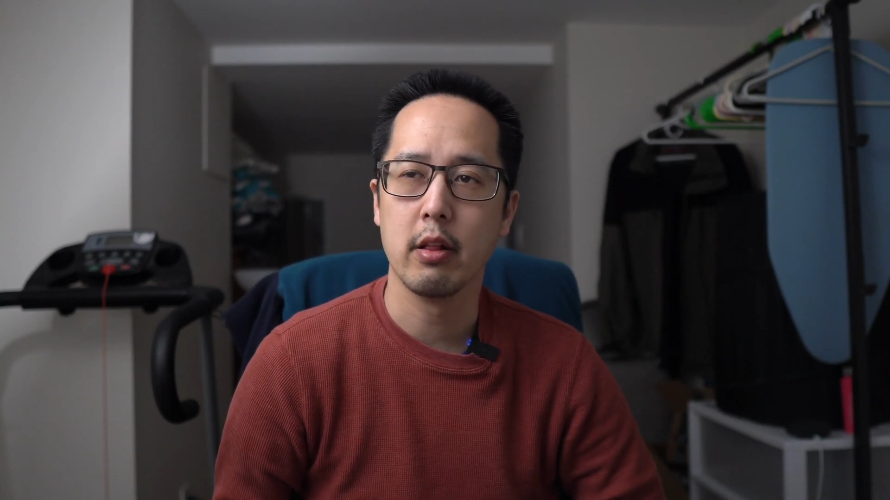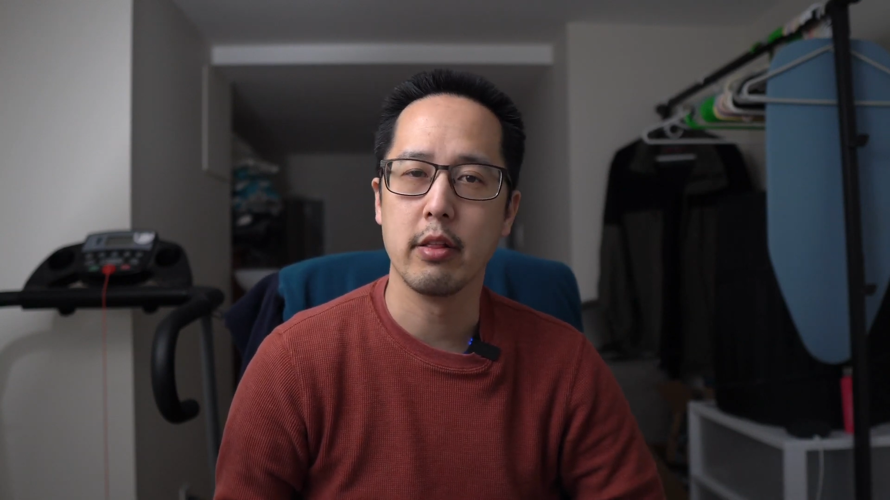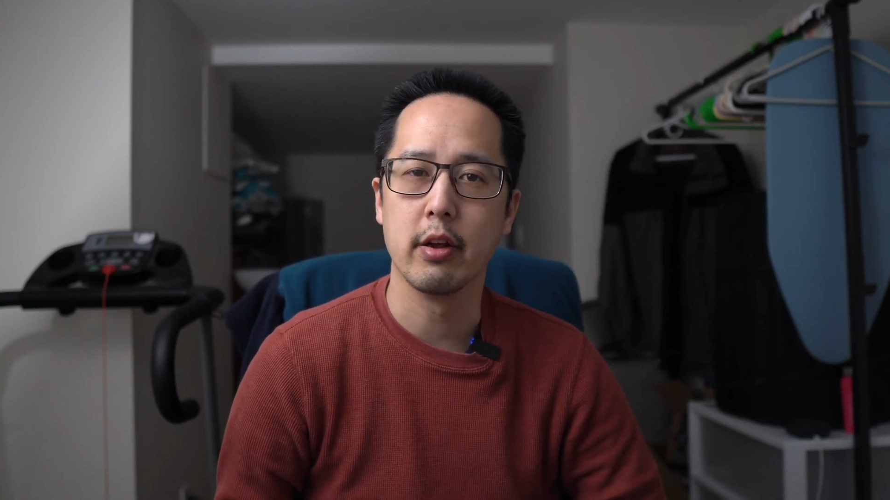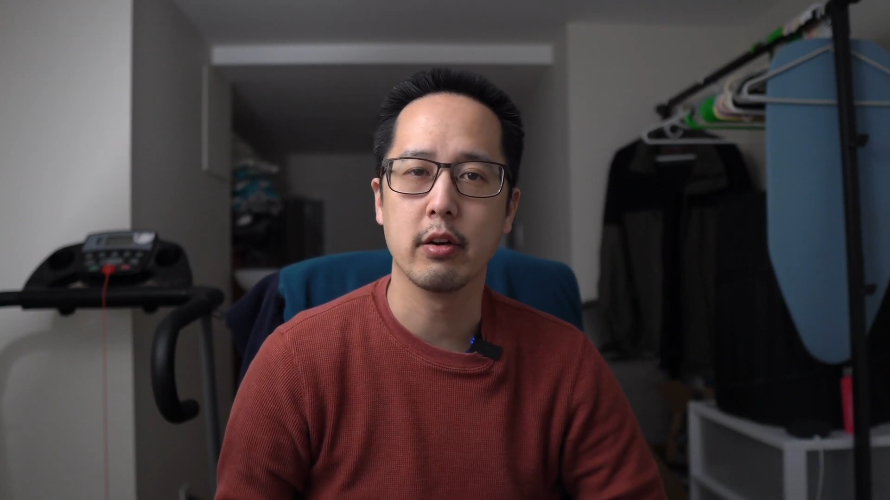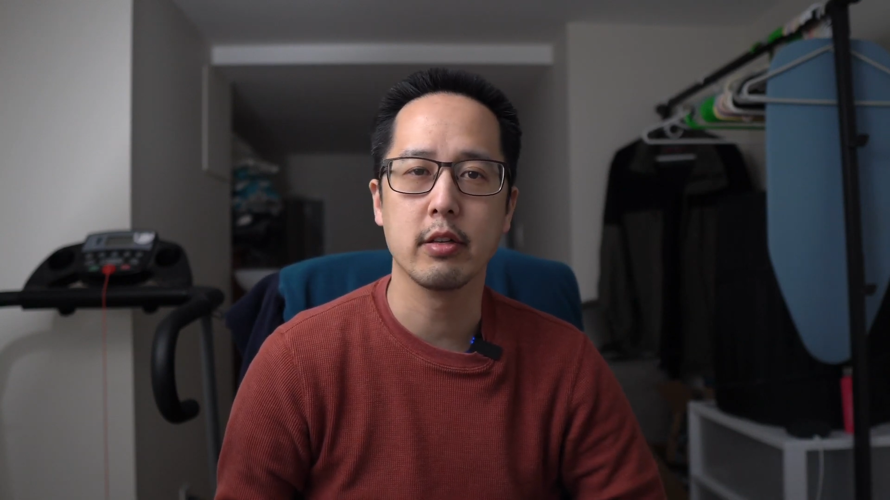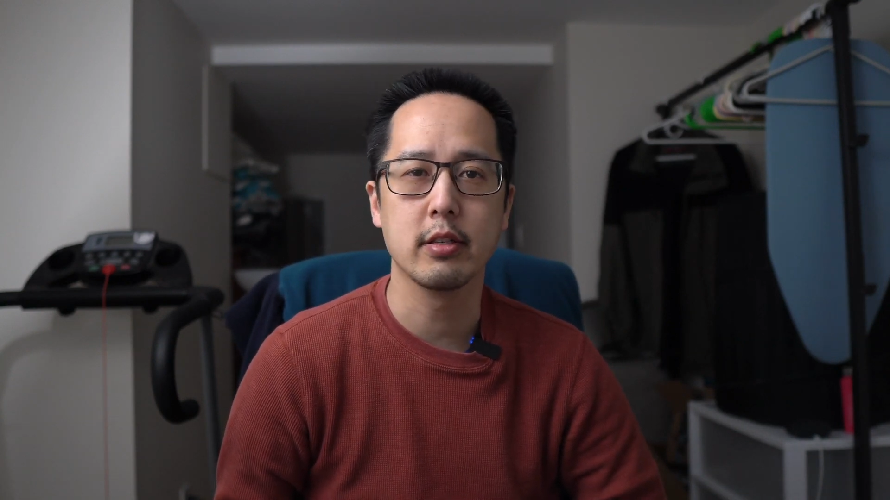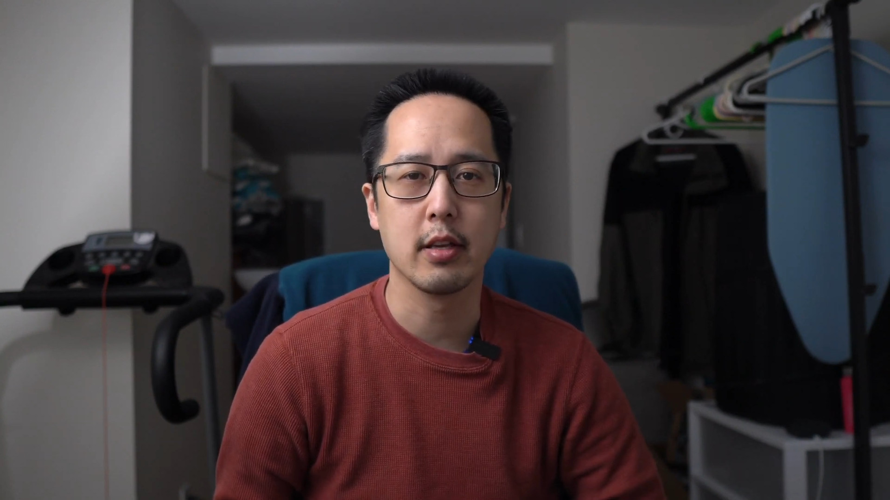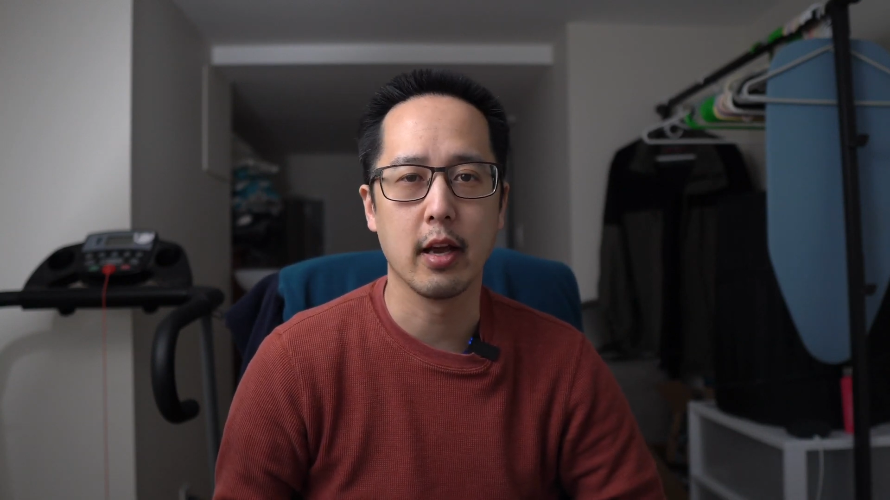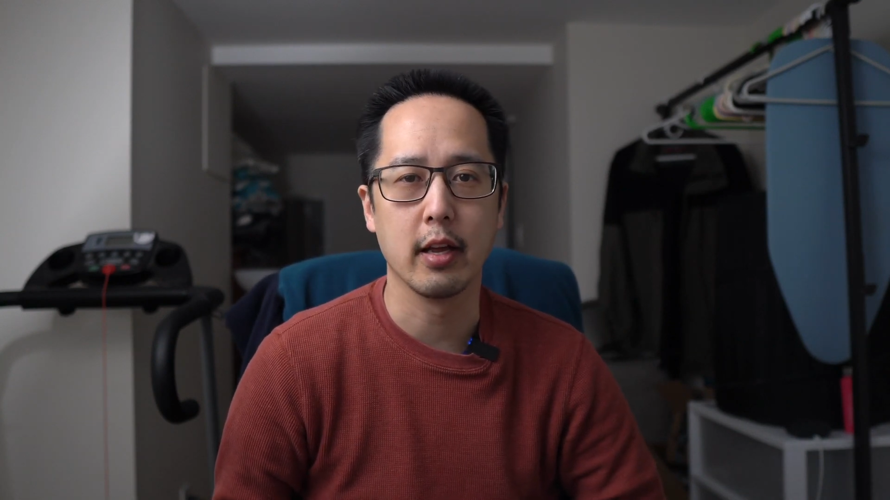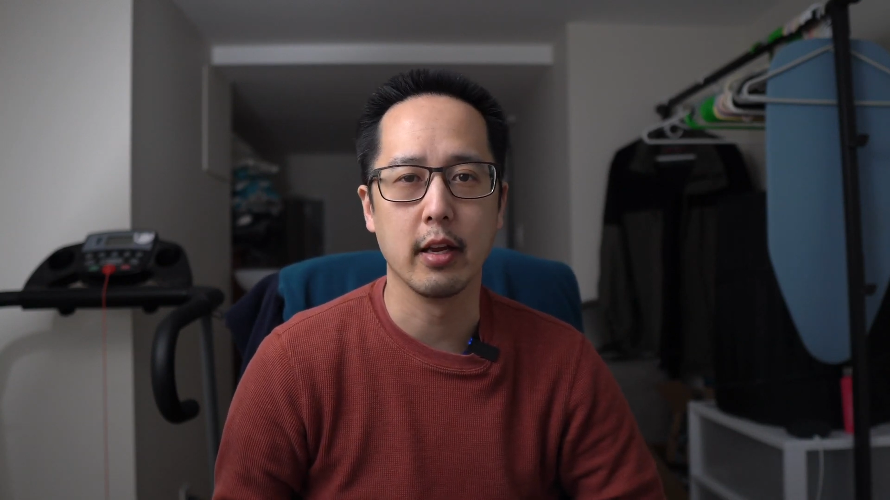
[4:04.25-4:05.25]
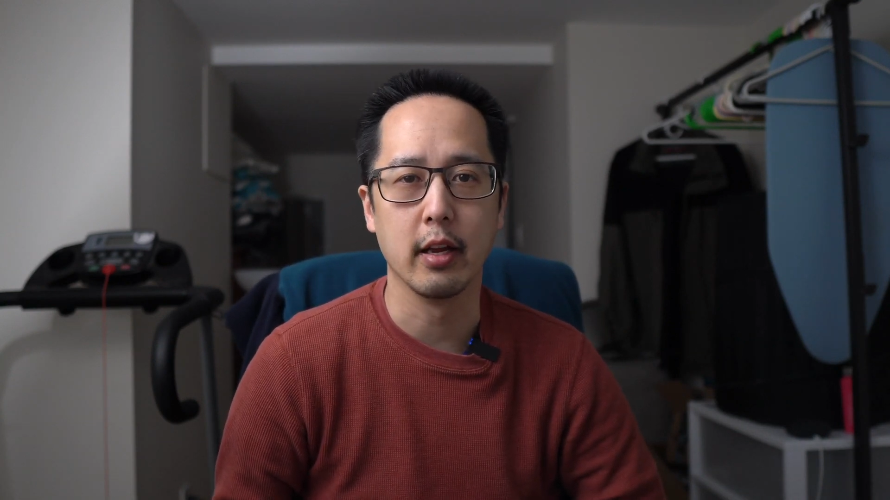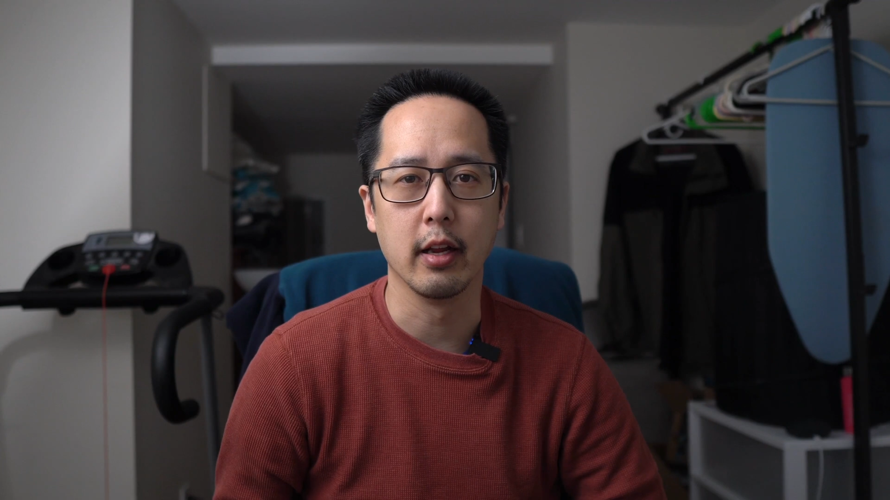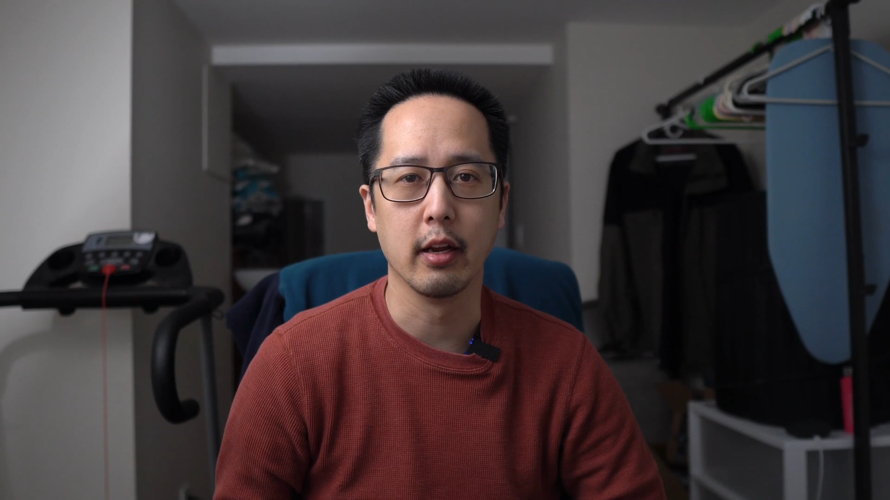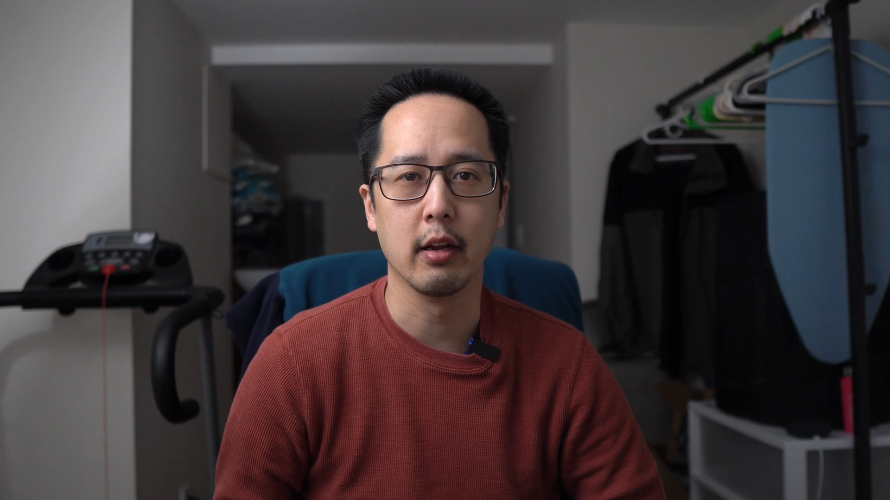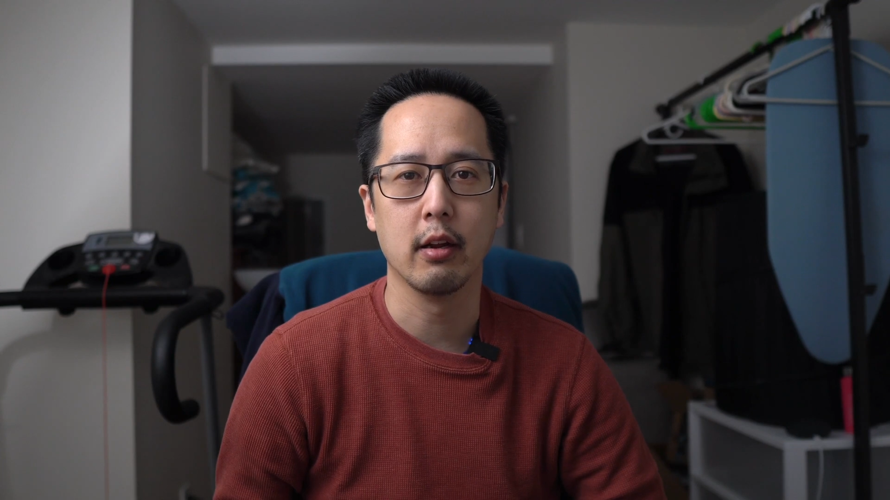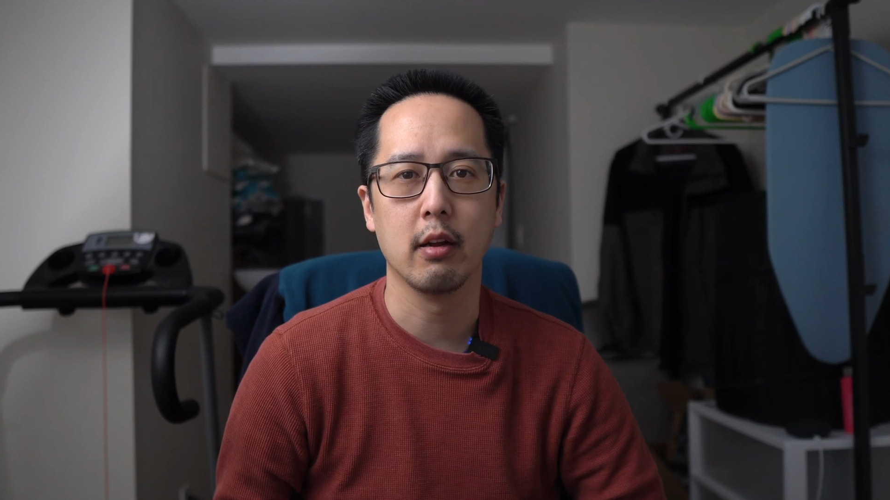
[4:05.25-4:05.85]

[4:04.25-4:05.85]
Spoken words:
they're deciding